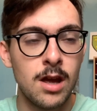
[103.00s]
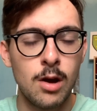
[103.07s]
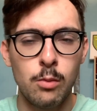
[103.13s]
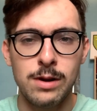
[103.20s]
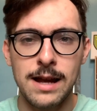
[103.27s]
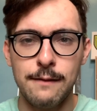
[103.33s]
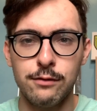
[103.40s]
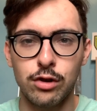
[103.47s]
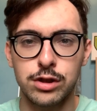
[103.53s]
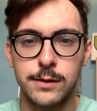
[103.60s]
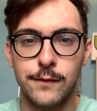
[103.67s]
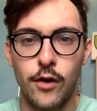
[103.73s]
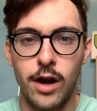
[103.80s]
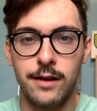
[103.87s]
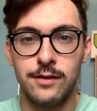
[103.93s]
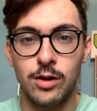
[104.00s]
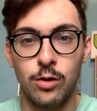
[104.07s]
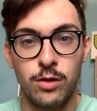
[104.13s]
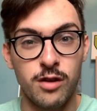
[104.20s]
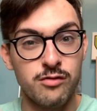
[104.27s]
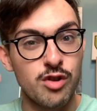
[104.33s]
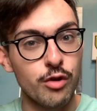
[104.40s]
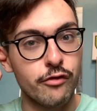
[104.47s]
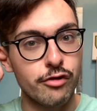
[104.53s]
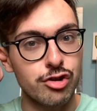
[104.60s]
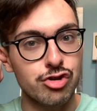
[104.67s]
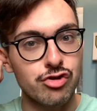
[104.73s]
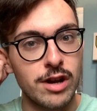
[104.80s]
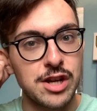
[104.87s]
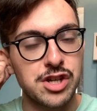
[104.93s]
we have lost 5 0. The real
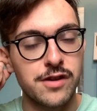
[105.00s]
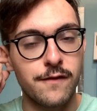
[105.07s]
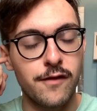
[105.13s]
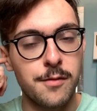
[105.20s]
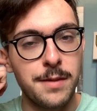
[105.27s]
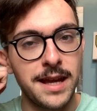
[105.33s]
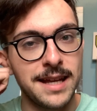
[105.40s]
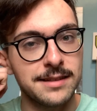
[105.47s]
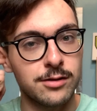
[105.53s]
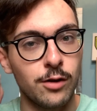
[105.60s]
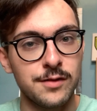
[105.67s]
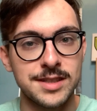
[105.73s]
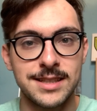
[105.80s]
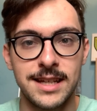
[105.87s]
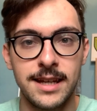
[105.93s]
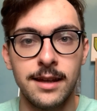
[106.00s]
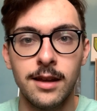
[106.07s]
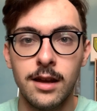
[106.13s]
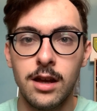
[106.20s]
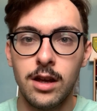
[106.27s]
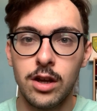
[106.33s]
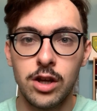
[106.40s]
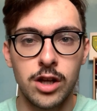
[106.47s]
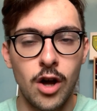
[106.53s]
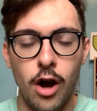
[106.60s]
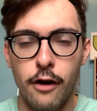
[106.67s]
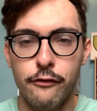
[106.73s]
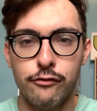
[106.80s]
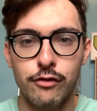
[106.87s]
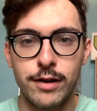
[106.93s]
frustration for me is obviously, you know,
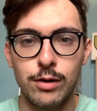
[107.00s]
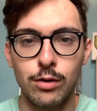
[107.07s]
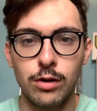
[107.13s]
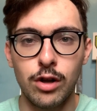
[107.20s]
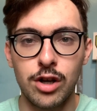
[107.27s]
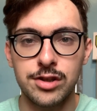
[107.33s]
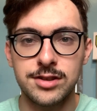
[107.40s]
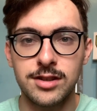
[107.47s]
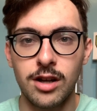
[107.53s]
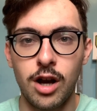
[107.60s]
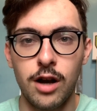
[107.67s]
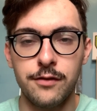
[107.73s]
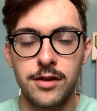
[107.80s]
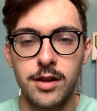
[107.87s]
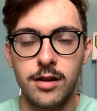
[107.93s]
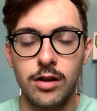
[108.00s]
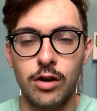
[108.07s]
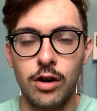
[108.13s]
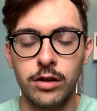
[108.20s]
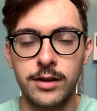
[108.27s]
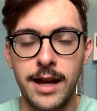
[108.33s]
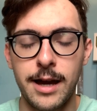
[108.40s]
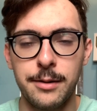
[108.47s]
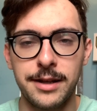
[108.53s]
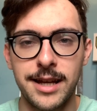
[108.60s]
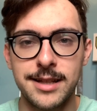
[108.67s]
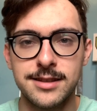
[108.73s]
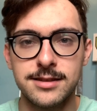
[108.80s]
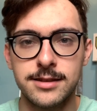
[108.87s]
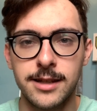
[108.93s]
our 3 0 loss after the lockdown
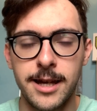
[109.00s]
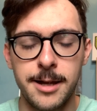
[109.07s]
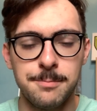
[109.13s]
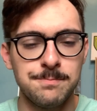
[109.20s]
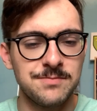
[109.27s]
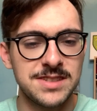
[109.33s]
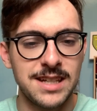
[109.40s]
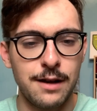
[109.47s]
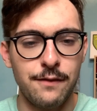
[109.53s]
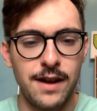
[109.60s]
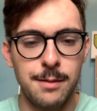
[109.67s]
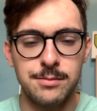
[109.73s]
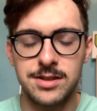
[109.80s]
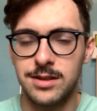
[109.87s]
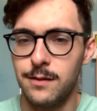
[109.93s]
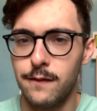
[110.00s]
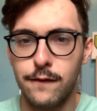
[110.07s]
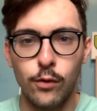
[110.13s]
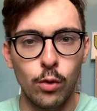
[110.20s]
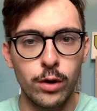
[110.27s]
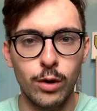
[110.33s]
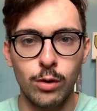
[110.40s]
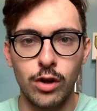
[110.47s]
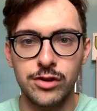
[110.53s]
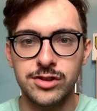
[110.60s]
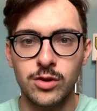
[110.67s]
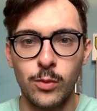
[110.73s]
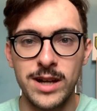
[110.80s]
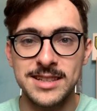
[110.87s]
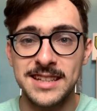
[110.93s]
against um, Southampton and 4 0 loss
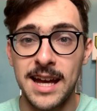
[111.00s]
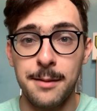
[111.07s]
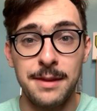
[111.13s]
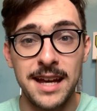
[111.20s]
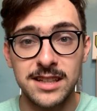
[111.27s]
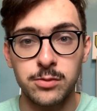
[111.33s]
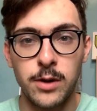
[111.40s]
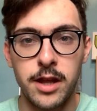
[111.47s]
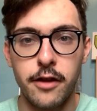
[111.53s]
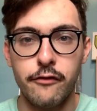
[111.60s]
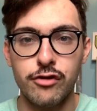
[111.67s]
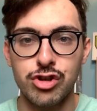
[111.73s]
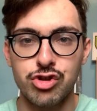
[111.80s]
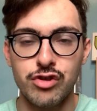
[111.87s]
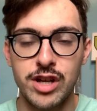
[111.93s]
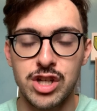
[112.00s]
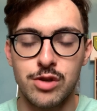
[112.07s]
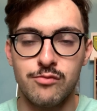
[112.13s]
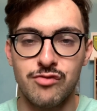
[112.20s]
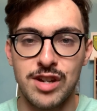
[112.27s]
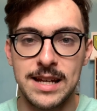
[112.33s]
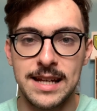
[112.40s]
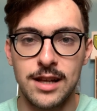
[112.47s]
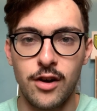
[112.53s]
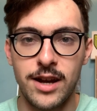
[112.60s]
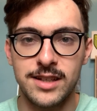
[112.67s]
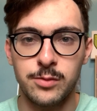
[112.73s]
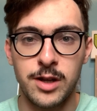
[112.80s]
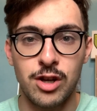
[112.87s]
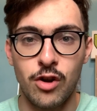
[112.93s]
to West Ham. That's where the frustration really
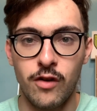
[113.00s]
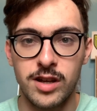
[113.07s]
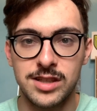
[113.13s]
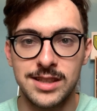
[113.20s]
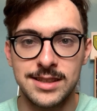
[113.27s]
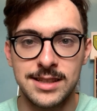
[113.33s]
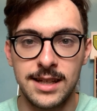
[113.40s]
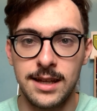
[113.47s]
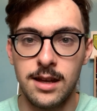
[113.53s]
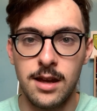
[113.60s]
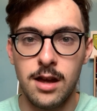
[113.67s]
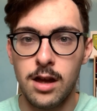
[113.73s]
lies, where Norwich City